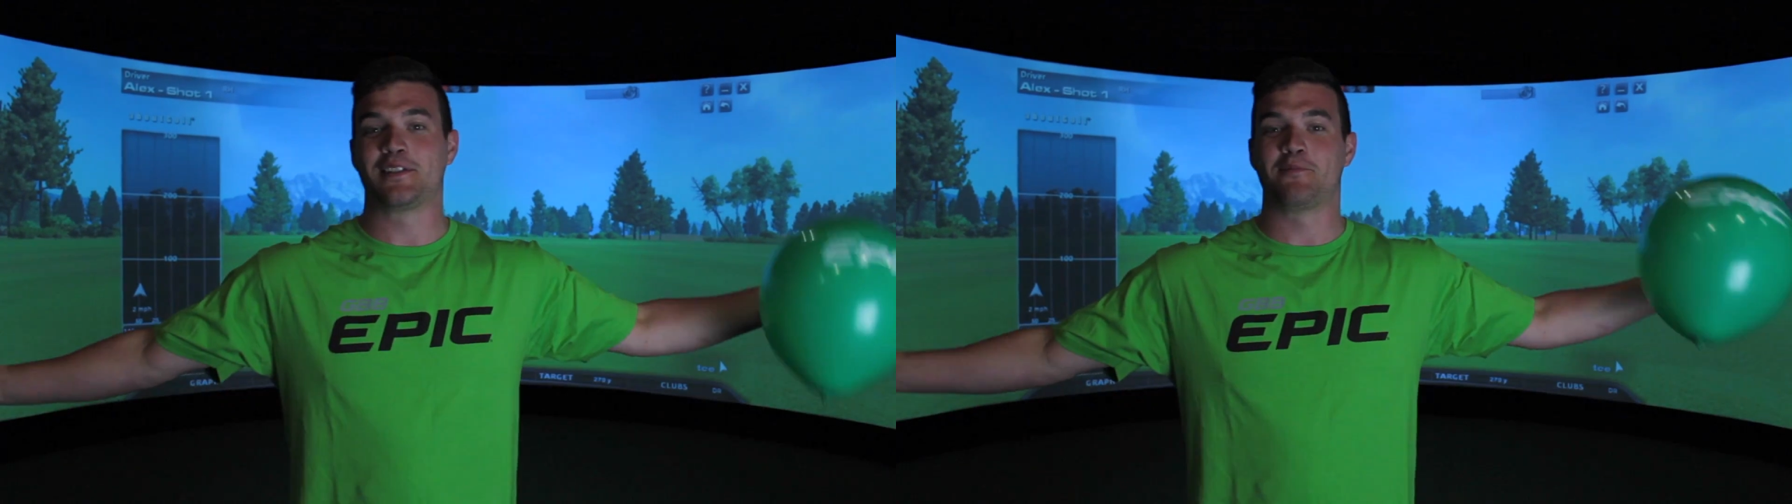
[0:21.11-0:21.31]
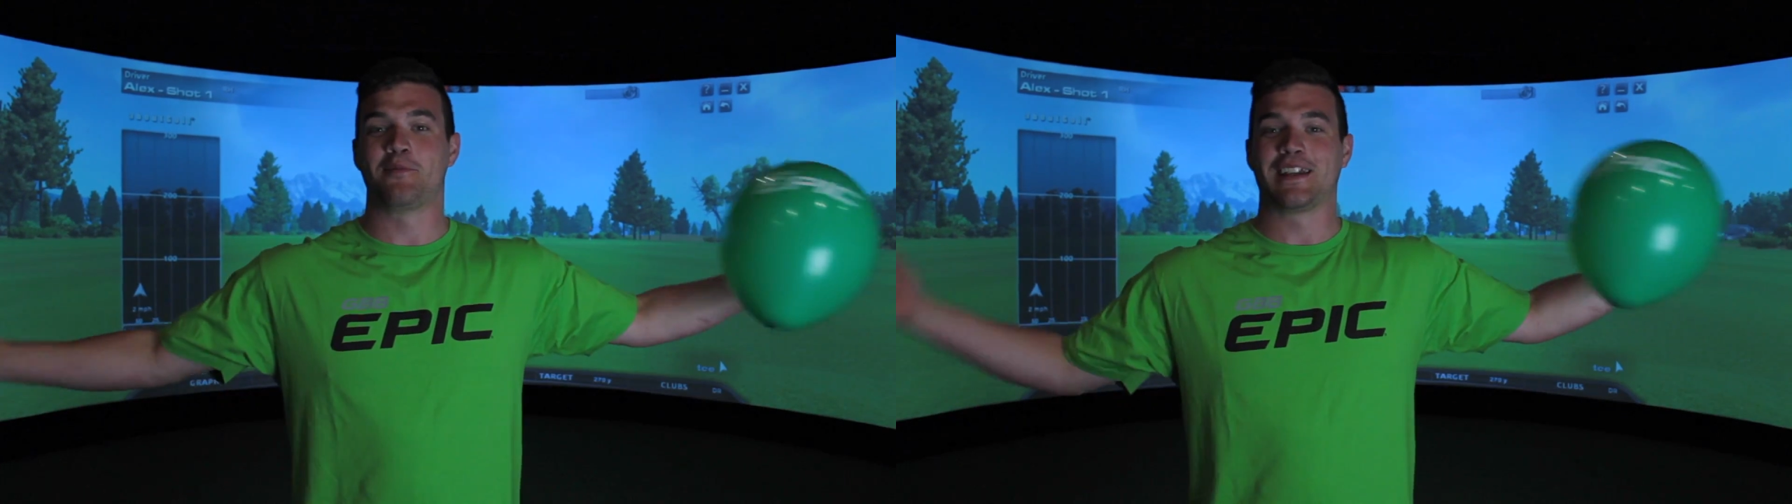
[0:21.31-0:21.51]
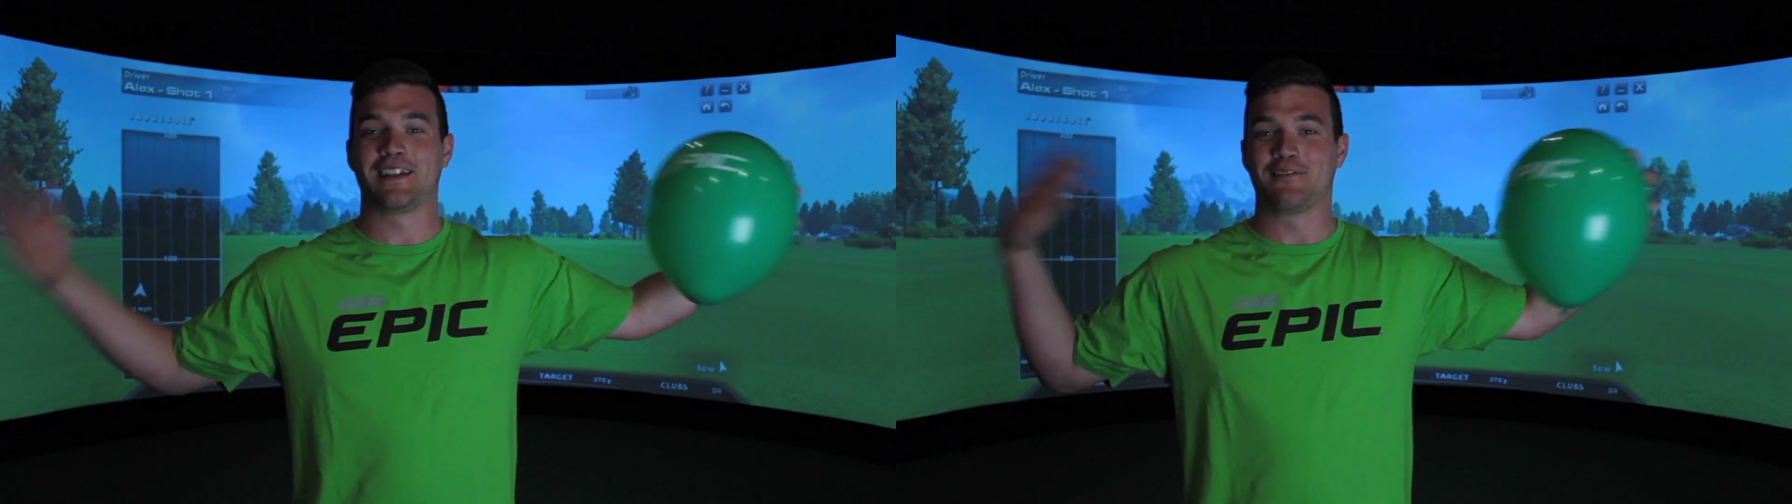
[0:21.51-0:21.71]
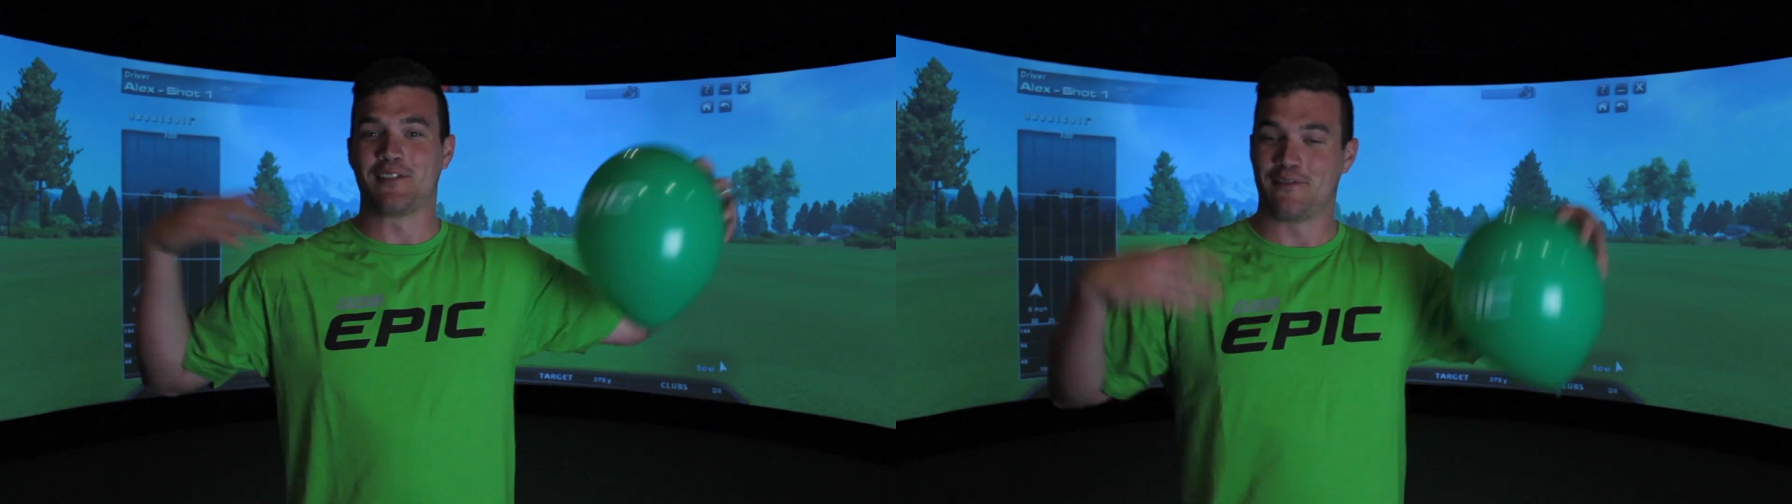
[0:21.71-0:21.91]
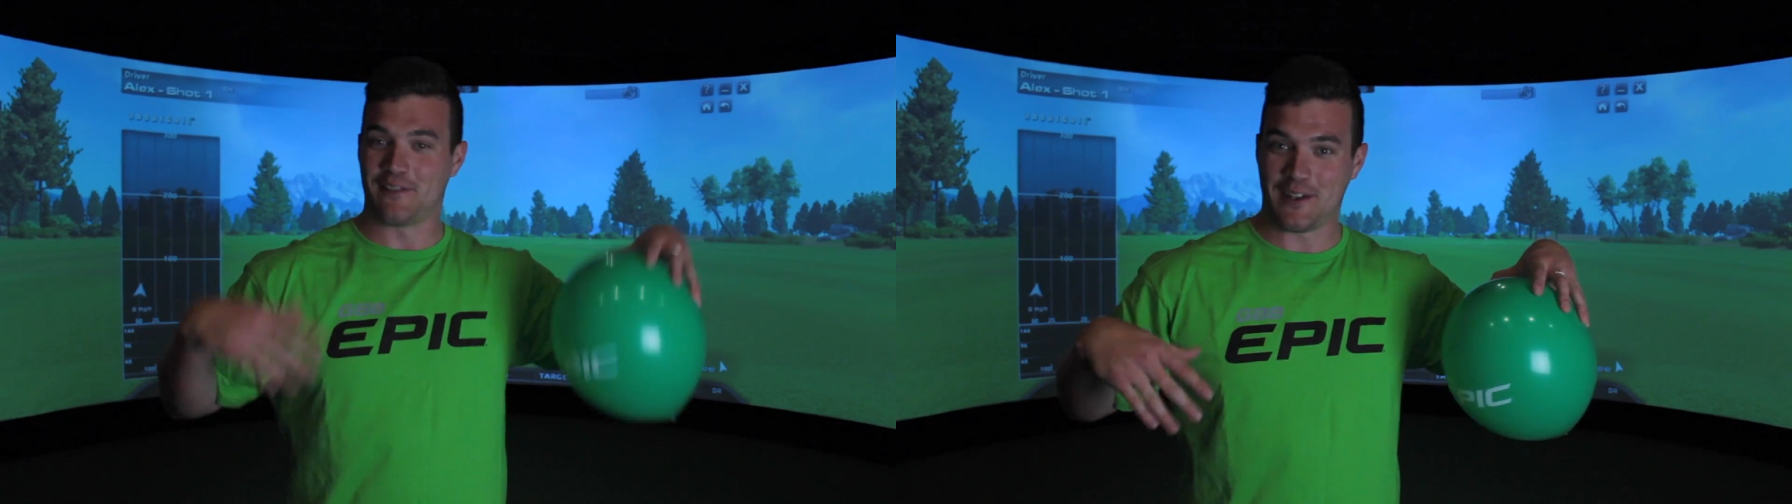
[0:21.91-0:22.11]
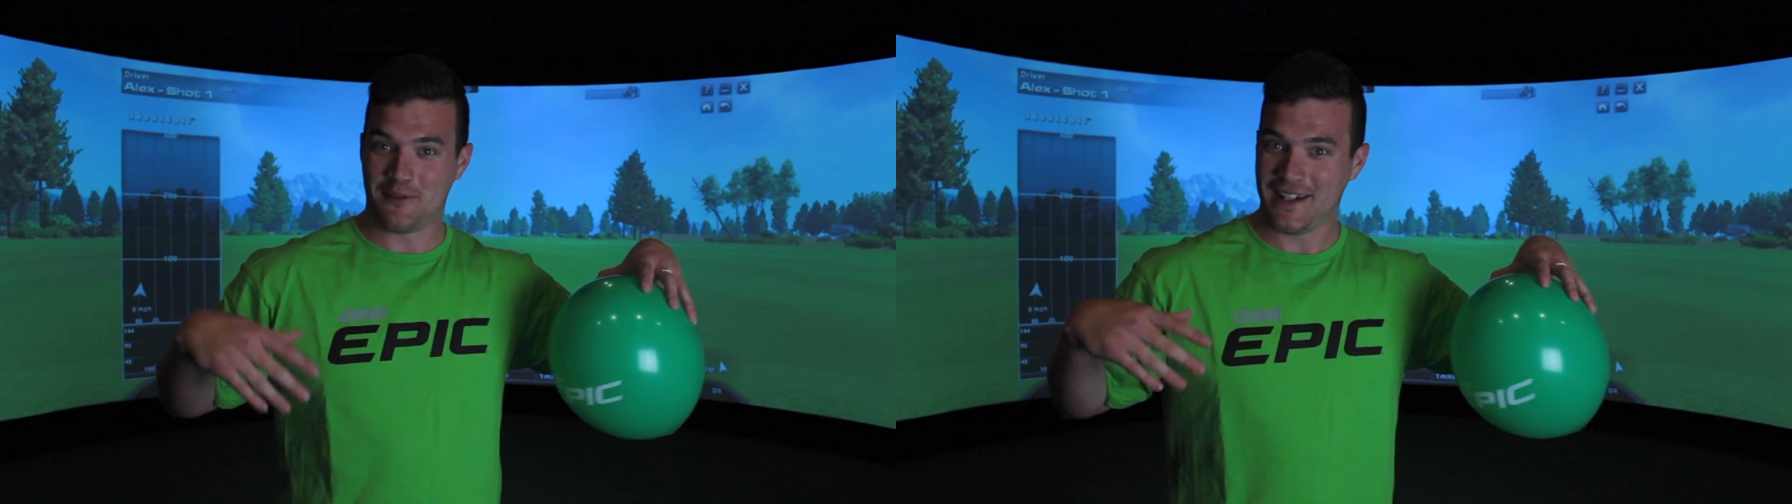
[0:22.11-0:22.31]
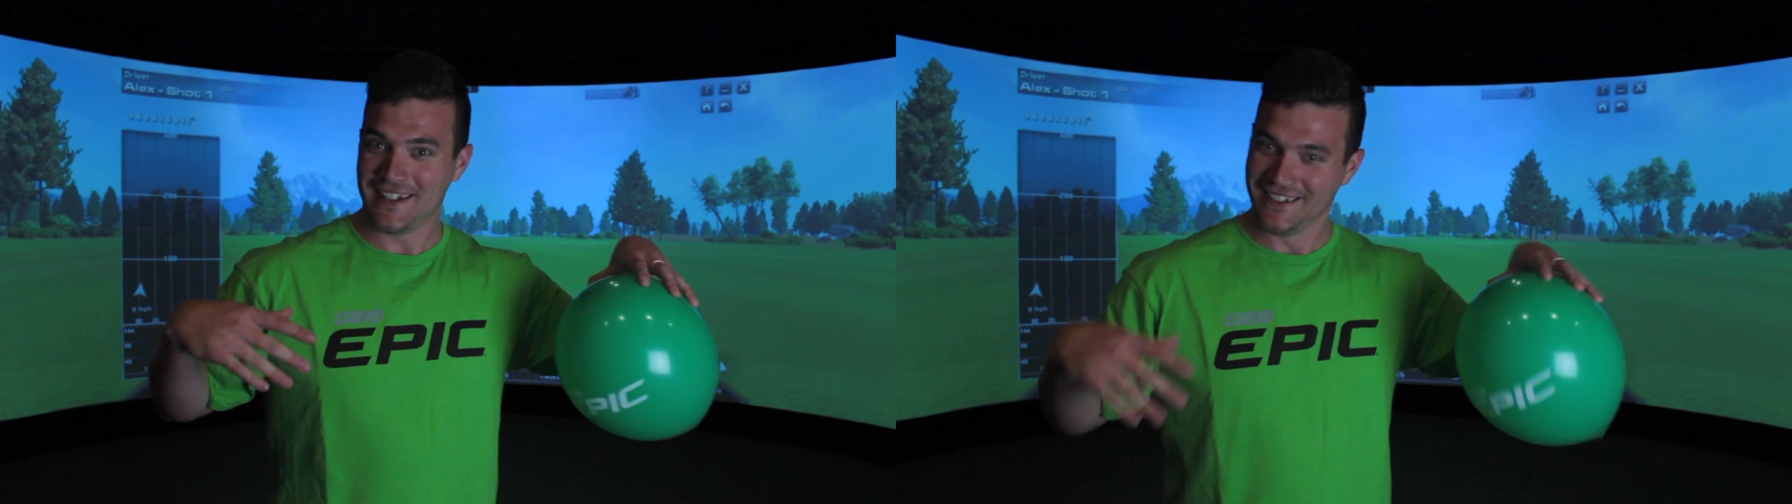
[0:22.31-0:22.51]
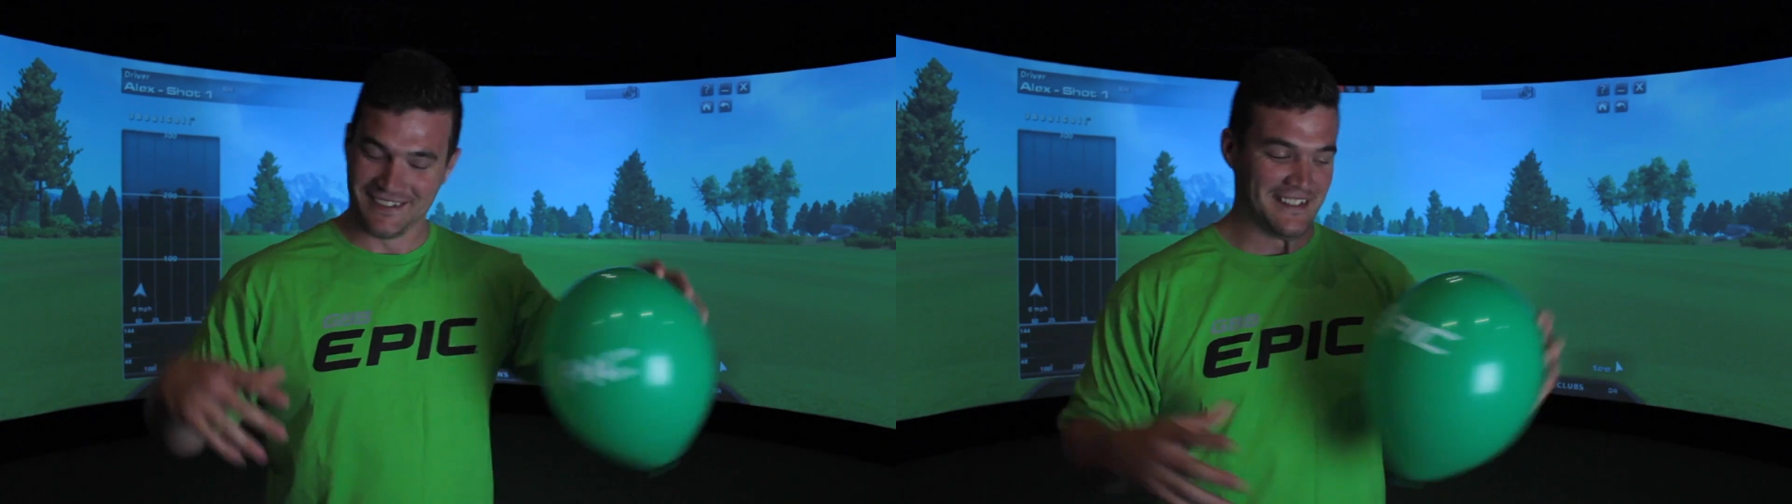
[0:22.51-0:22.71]
to be
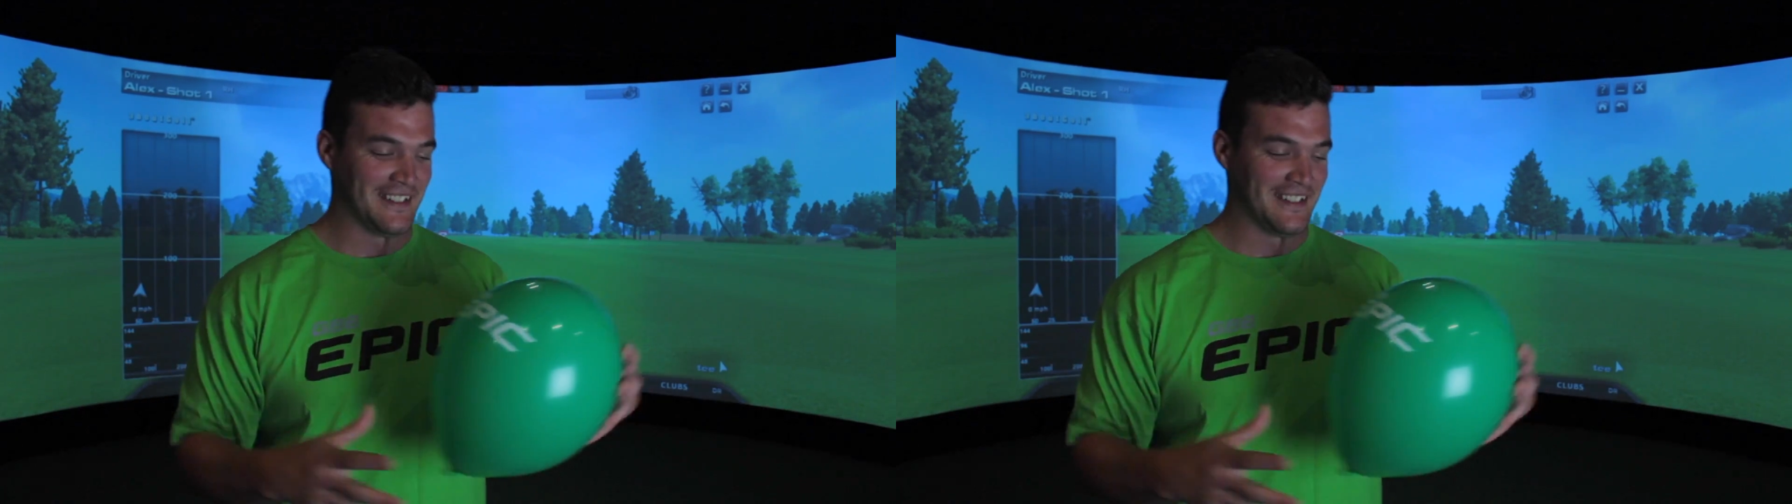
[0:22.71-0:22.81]
reviewing,